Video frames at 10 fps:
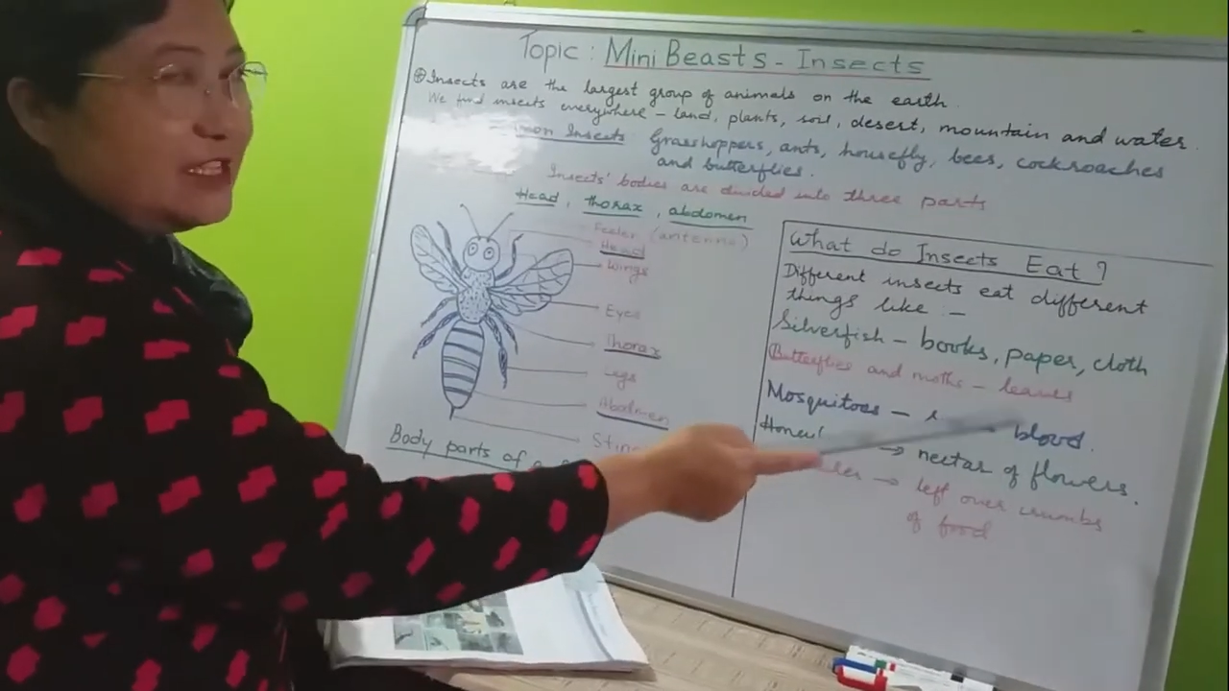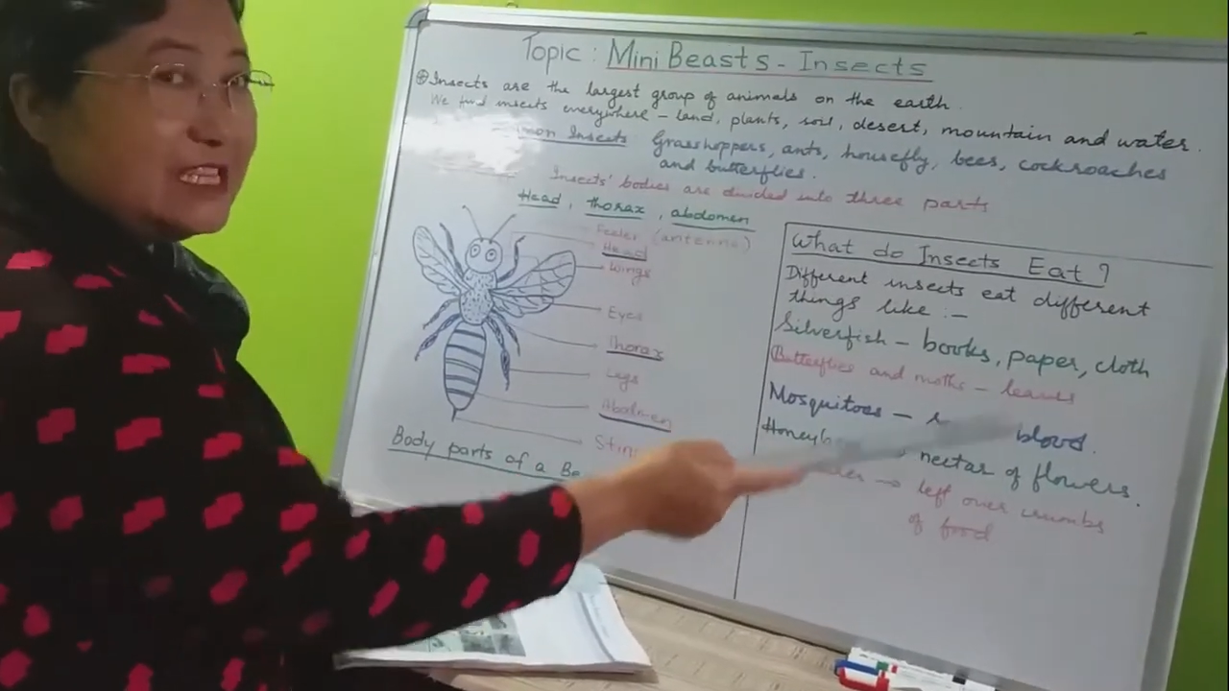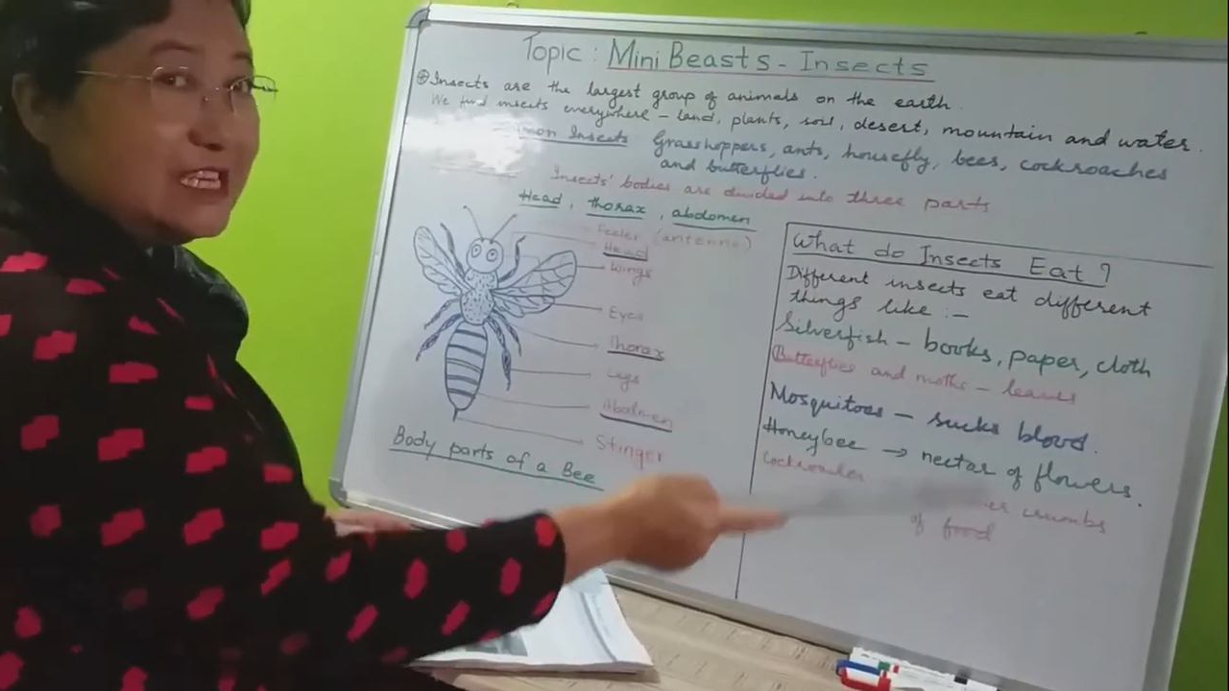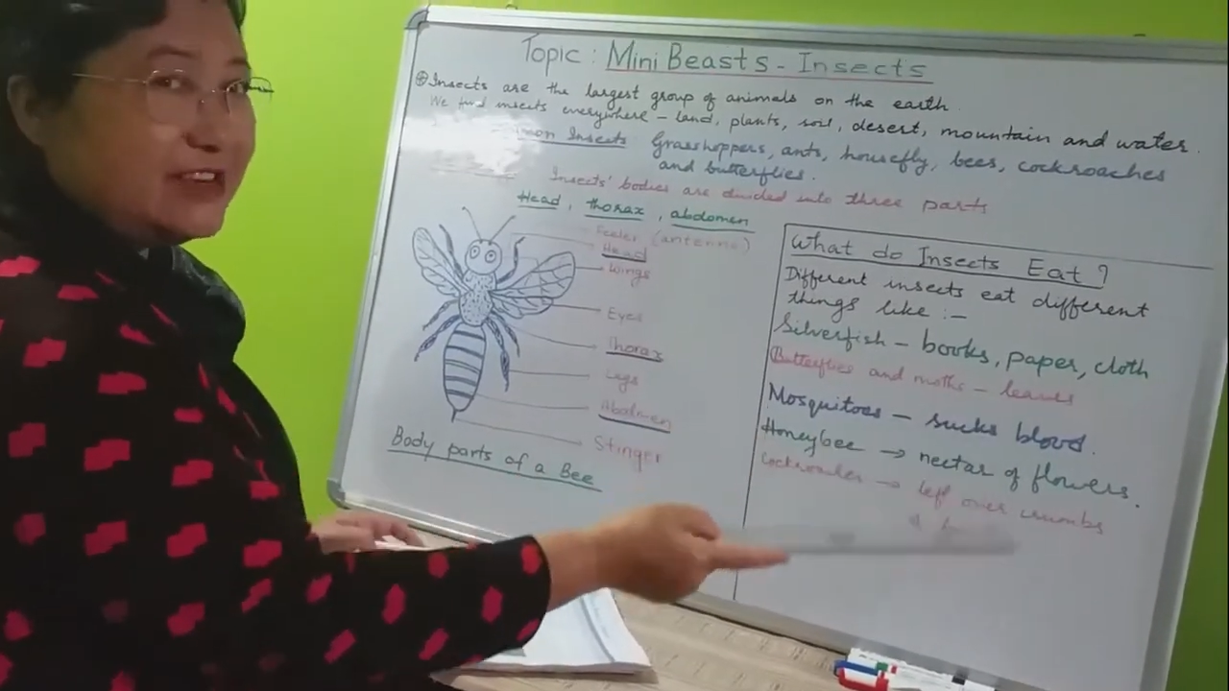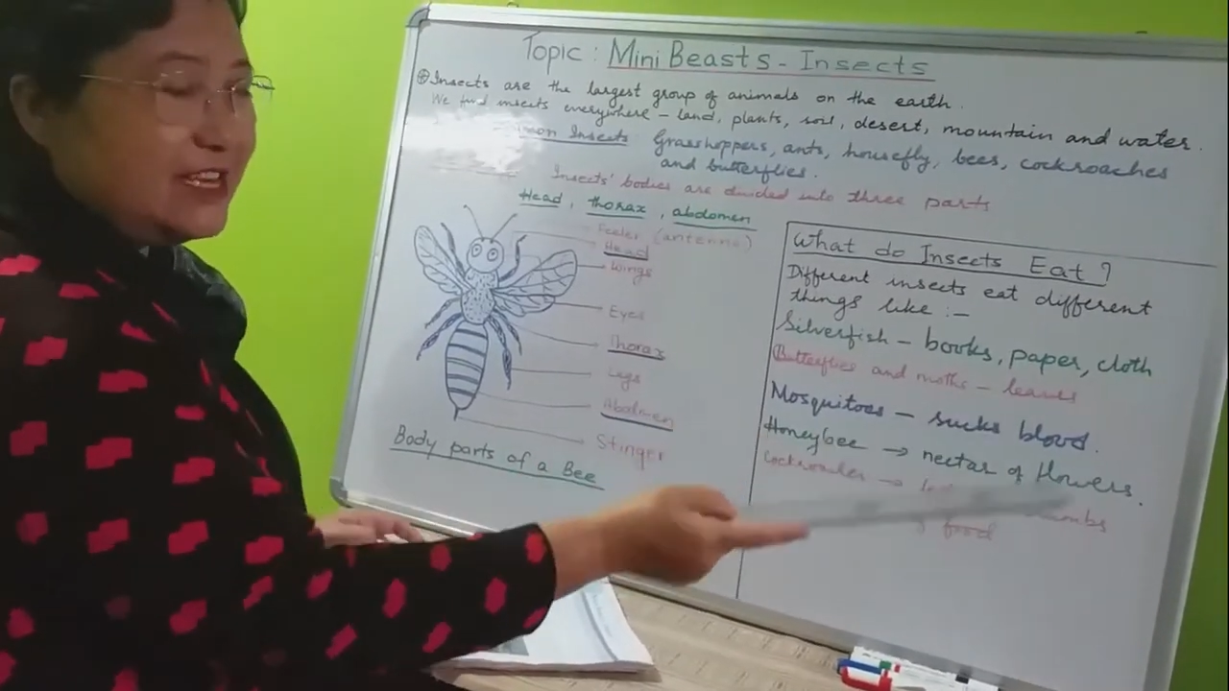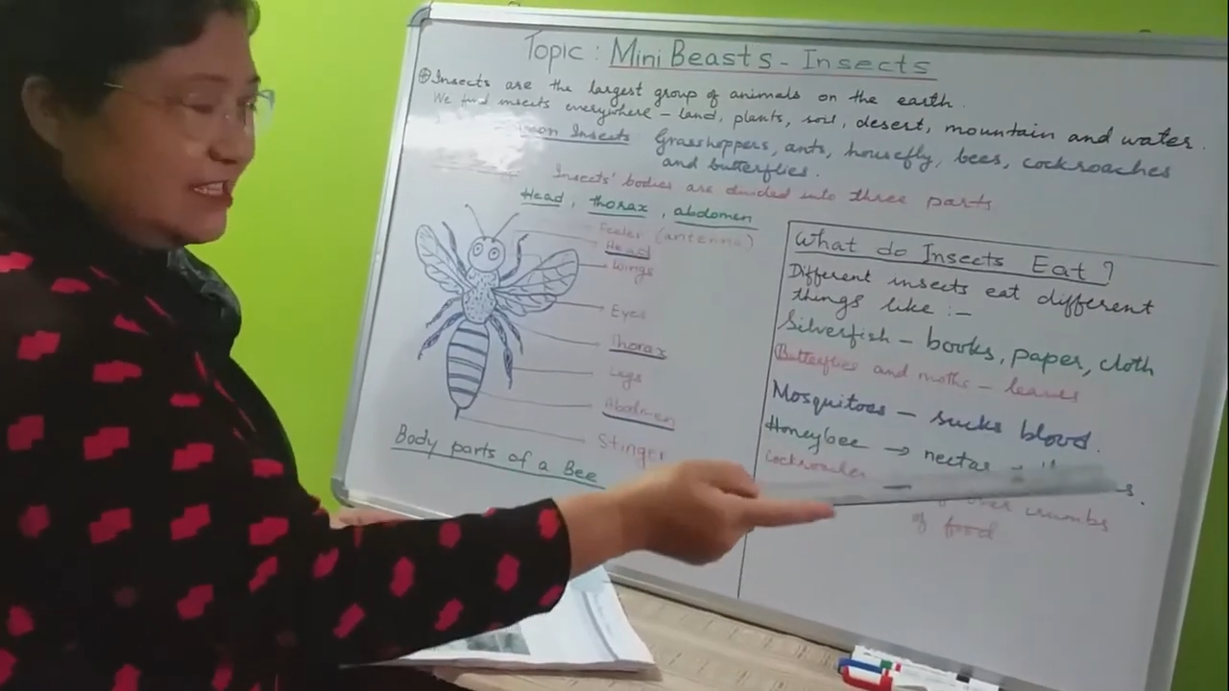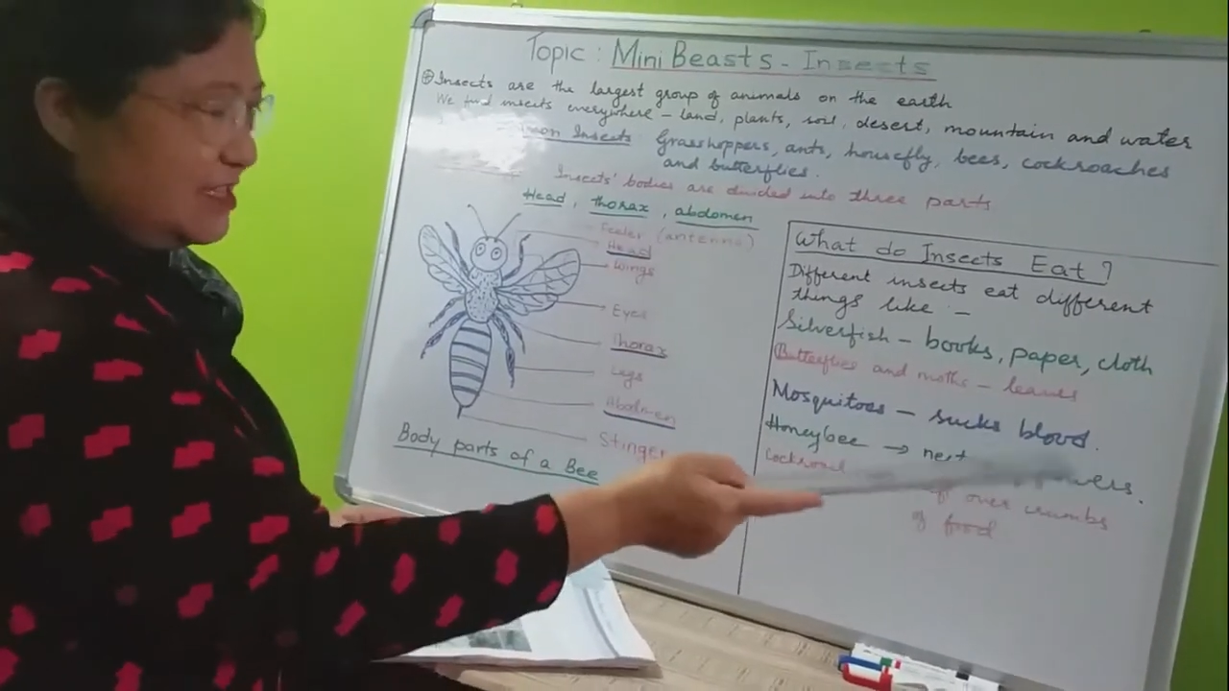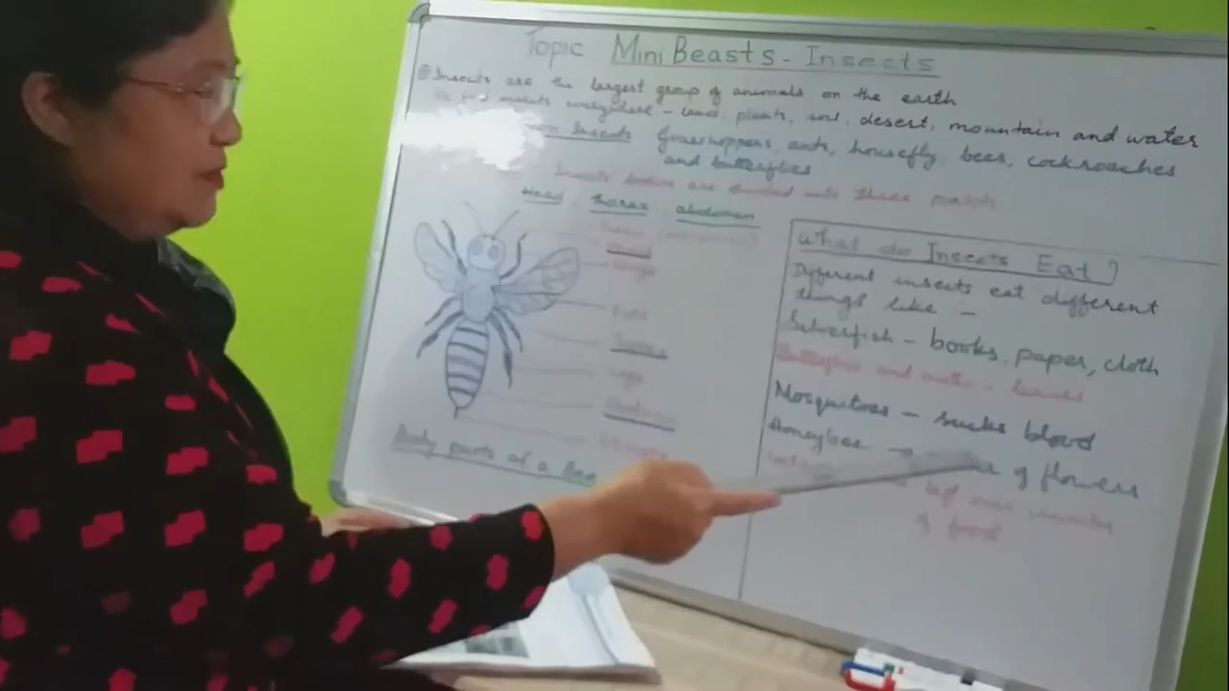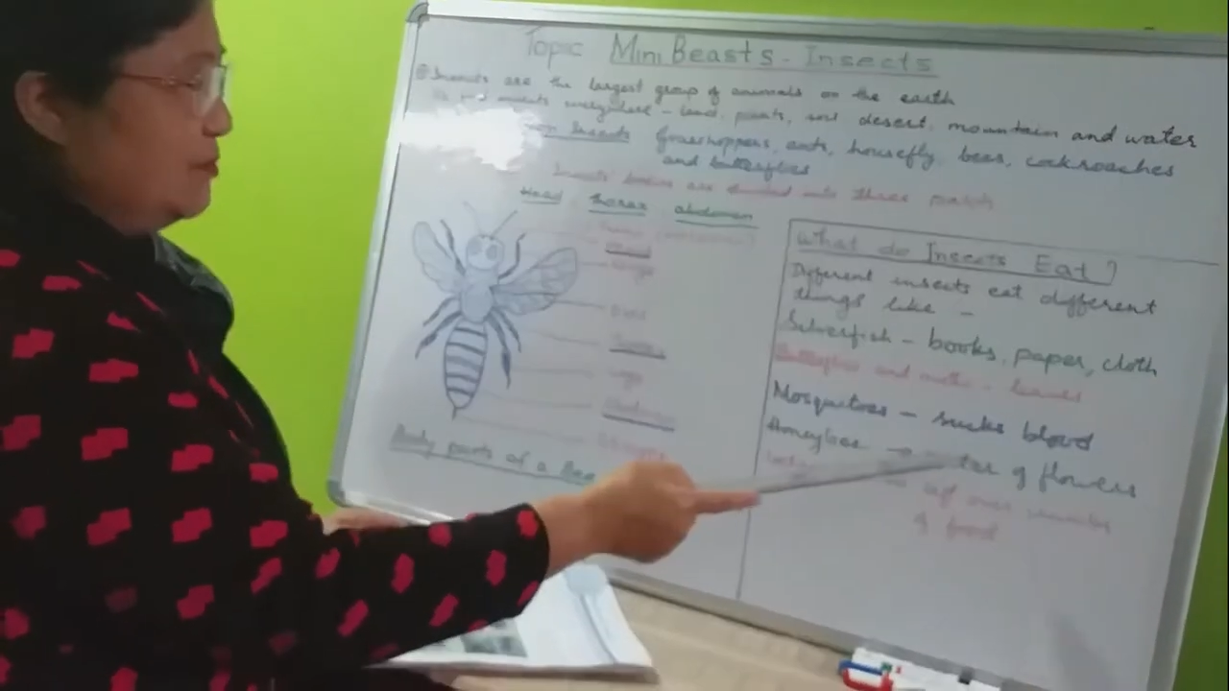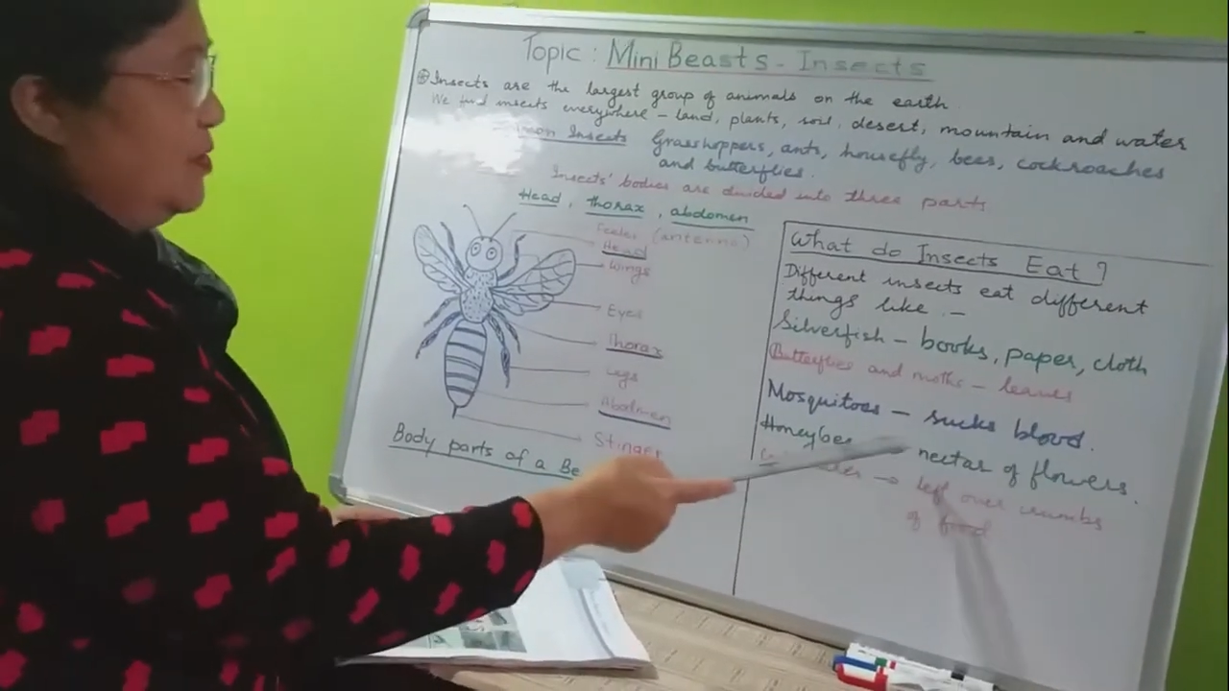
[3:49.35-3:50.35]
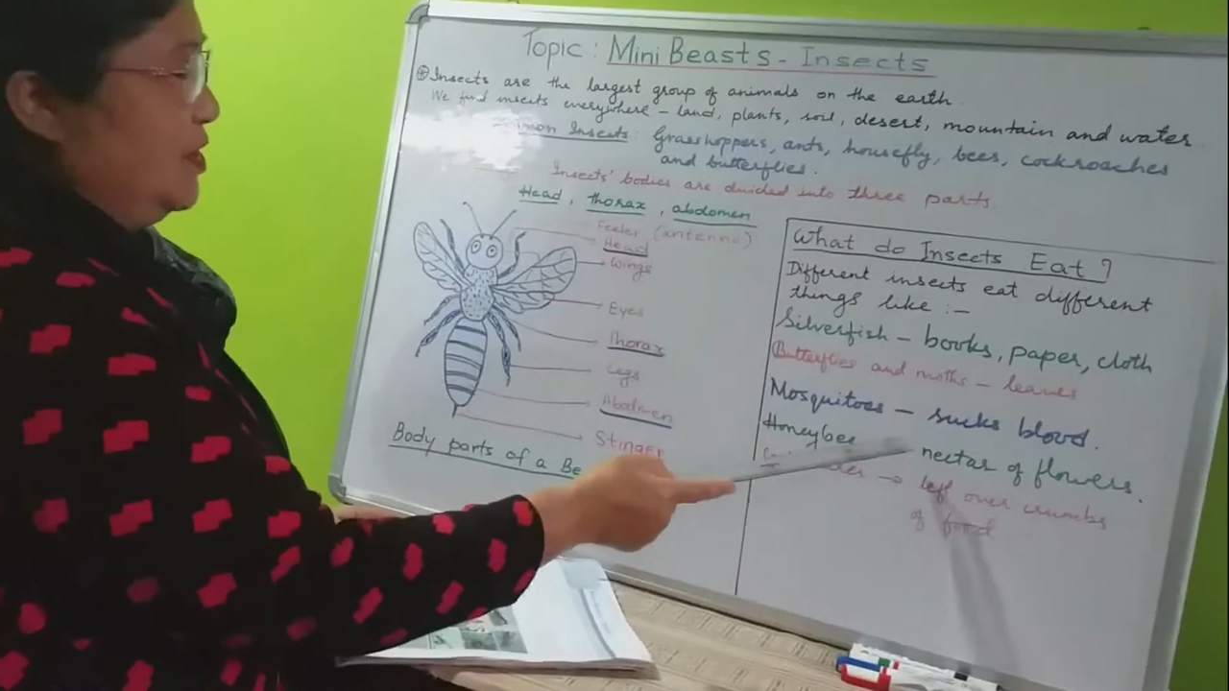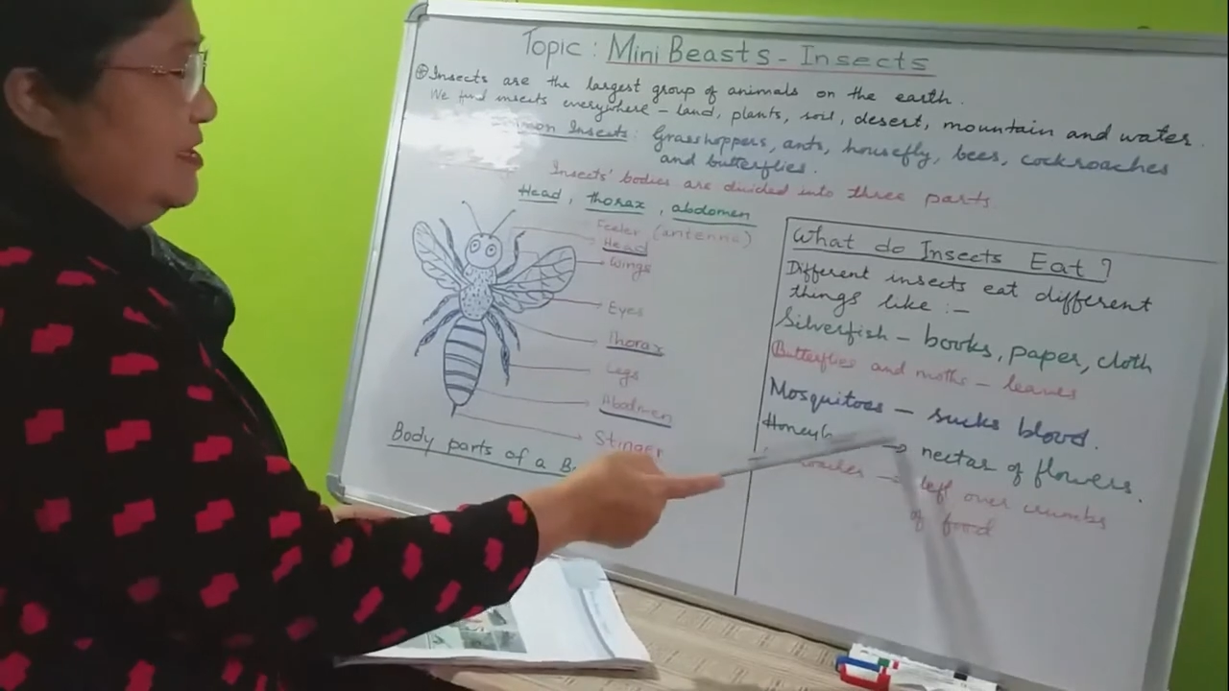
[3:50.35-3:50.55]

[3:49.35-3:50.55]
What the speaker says: children's blood,